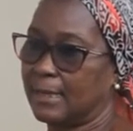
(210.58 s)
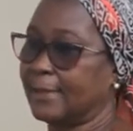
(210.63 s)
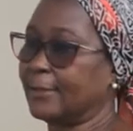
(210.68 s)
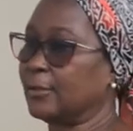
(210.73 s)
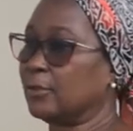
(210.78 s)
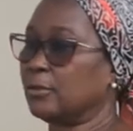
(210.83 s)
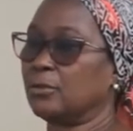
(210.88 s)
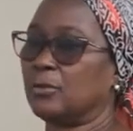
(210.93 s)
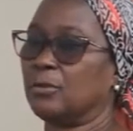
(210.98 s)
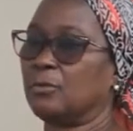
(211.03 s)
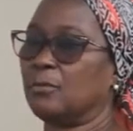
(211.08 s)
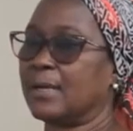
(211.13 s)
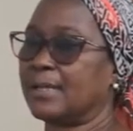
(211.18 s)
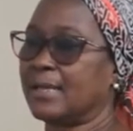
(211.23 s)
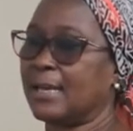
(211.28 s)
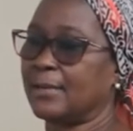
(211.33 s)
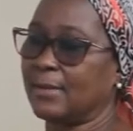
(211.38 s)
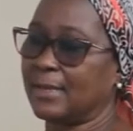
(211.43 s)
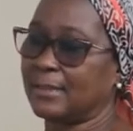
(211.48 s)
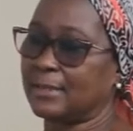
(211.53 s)
I don't know
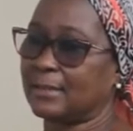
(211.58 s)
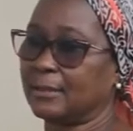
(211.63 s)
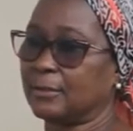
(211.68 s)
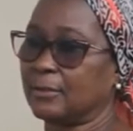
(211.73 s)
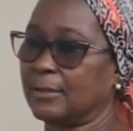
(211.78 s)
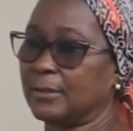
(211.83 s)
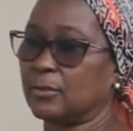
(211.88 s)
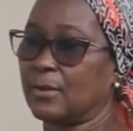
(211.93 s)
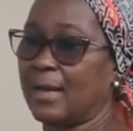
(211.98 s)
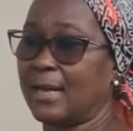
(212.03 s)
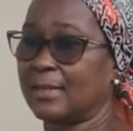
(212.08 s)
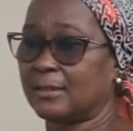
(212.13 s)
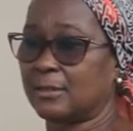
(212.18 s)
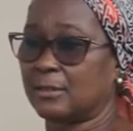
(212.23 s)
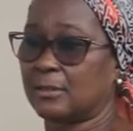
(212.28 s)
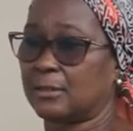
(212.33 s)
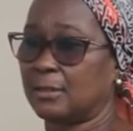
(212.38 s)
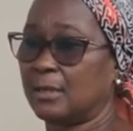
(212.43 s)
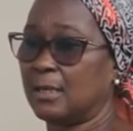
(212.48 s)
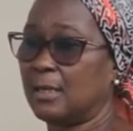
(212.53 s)
whether you are still going to
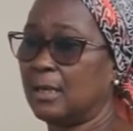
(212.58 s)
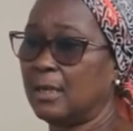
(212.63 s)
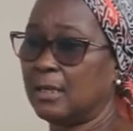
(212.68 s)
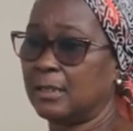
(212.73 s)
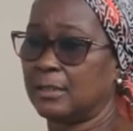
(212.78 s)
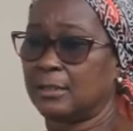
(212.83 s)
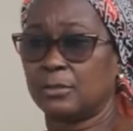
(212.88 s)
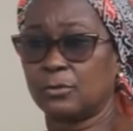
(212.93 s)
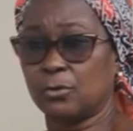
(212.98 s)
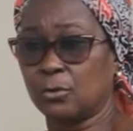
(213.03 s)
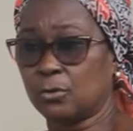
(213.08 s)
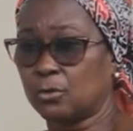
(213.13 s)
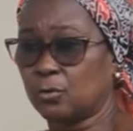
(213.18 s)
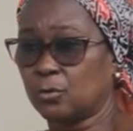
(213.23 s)
ask those